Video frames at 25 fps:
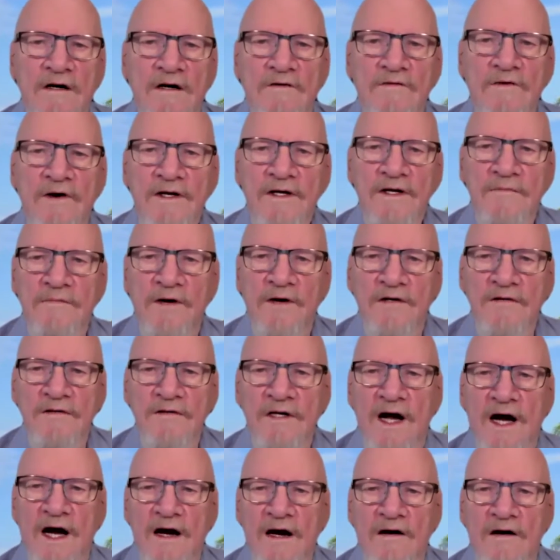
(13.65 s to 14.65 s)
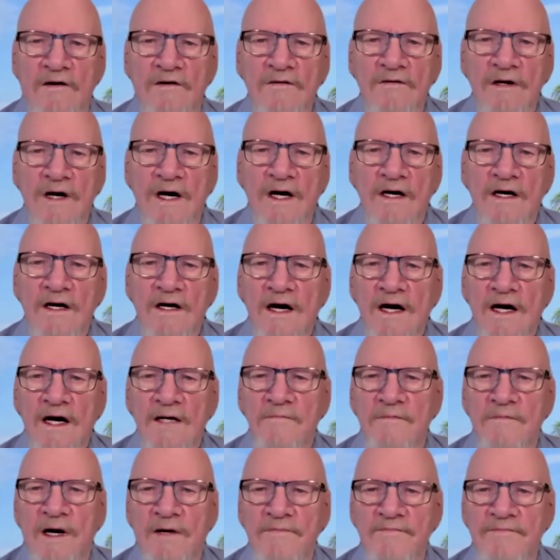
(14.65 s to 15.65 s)
Right about now,
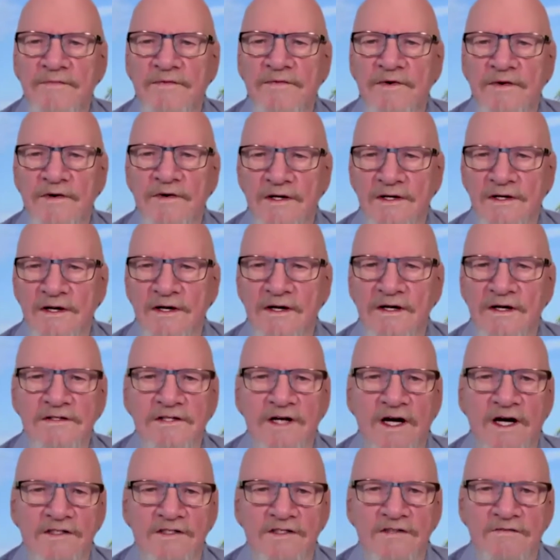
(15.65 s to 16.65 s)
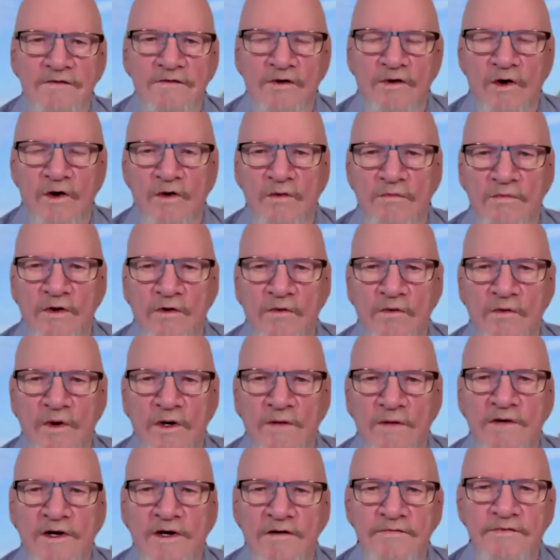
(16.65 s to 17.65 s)
I'm up for a little touch of global
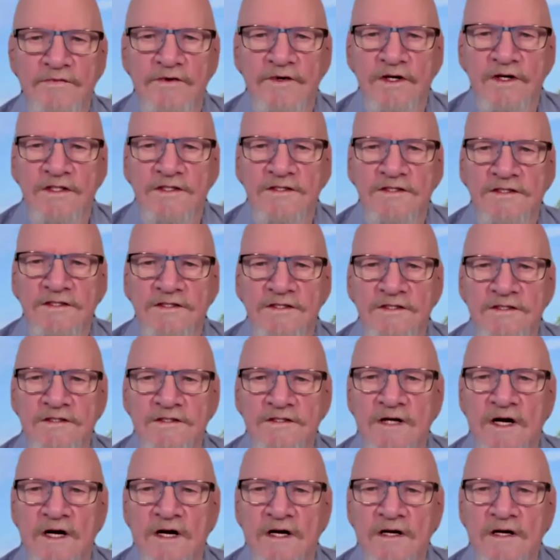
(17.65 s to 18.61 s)
warming, for instance.